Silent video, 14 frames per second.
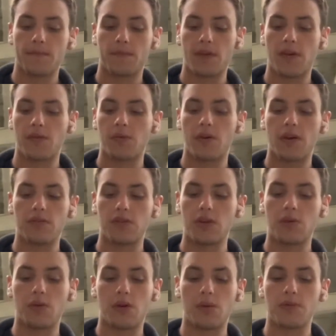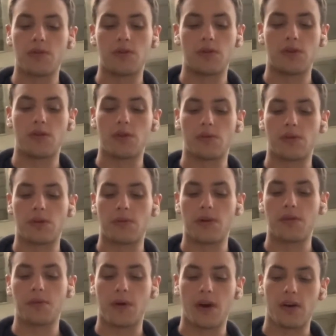Everyone has an equal opportunity to learn about
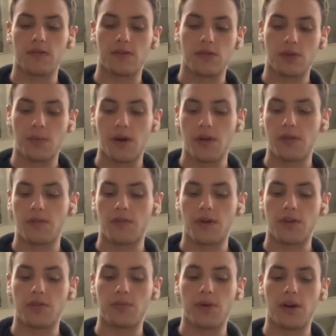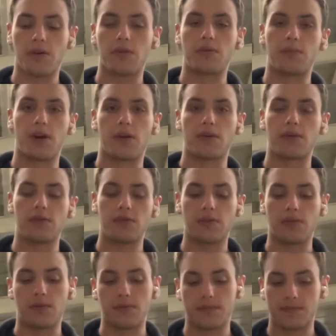their past, no matter their financial background or background in general.